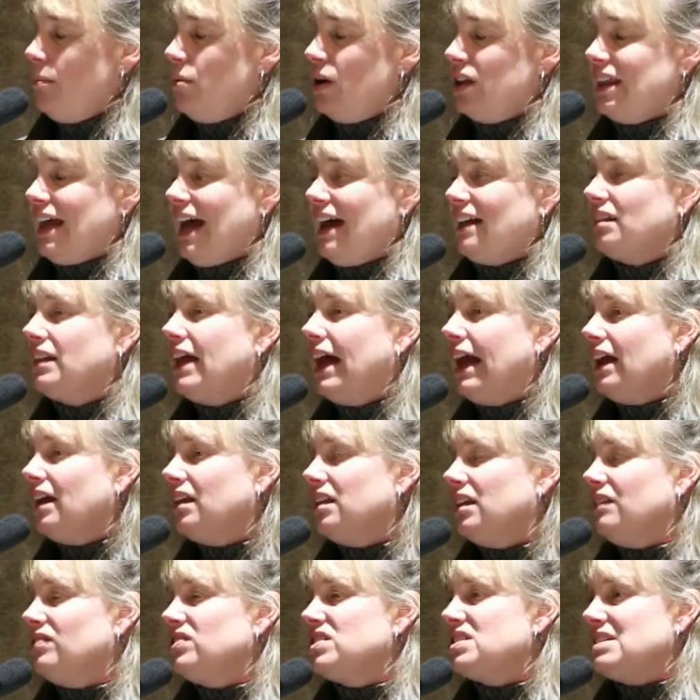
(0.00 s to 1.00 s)
But that
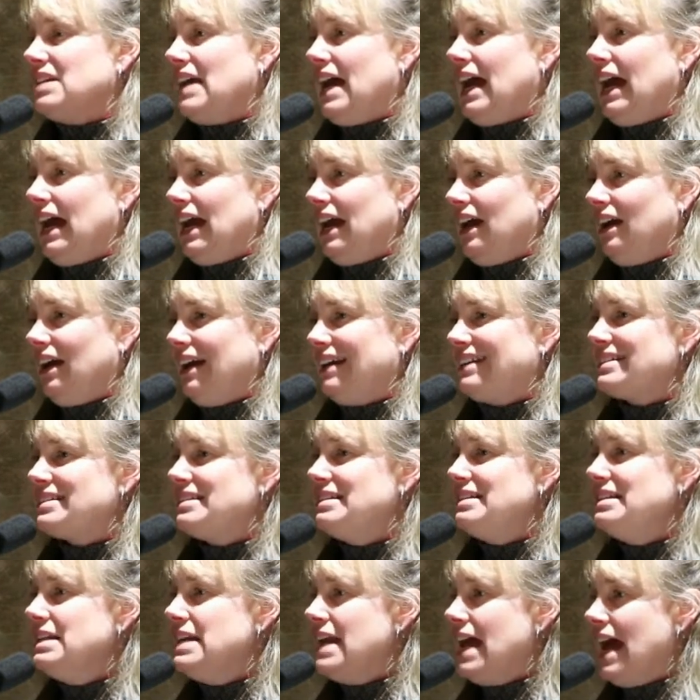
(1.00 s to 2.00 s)
length of stay
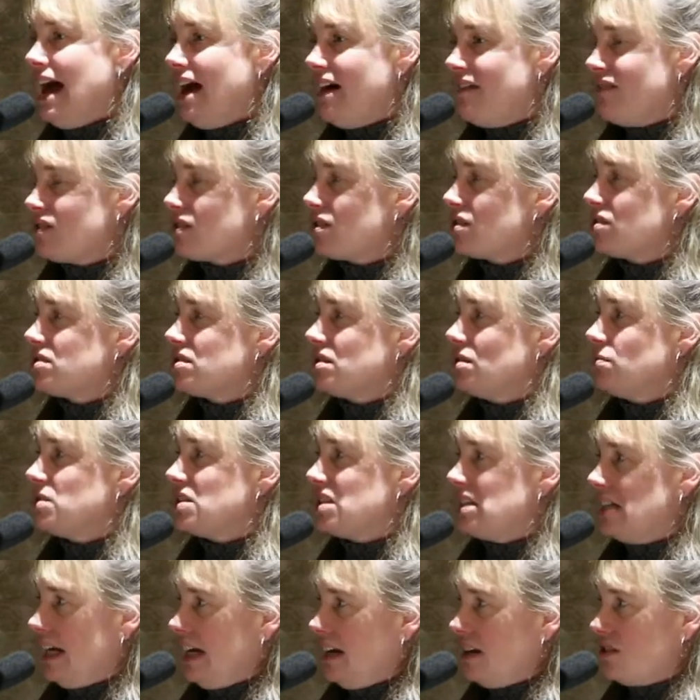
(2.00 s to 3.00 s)
is never
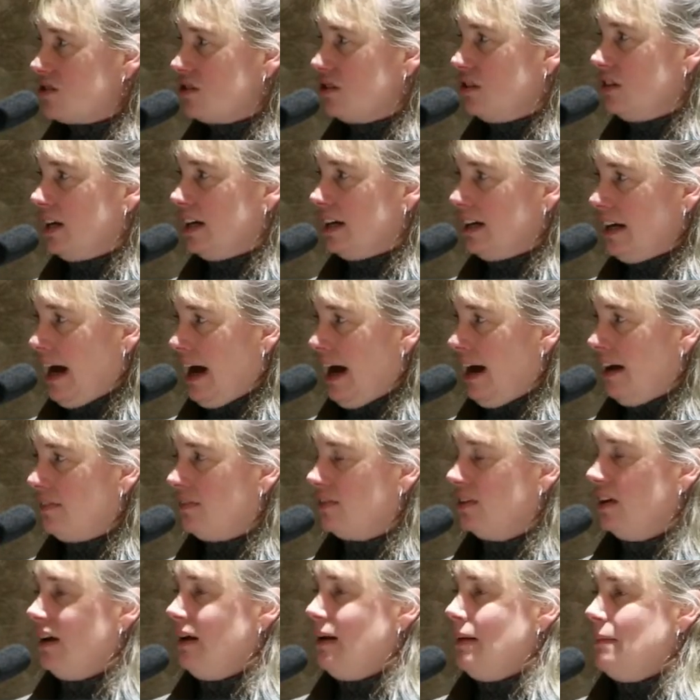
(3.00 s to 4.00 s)
substantial
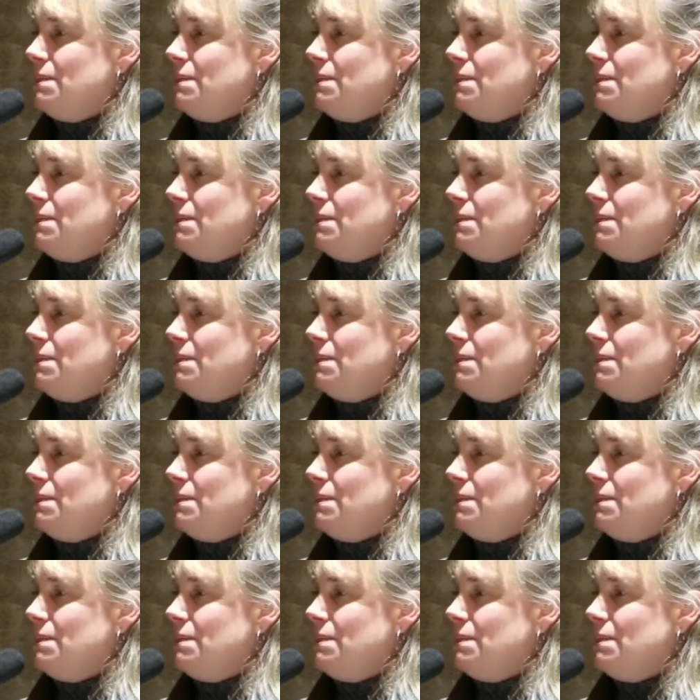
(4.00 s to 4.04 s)
enough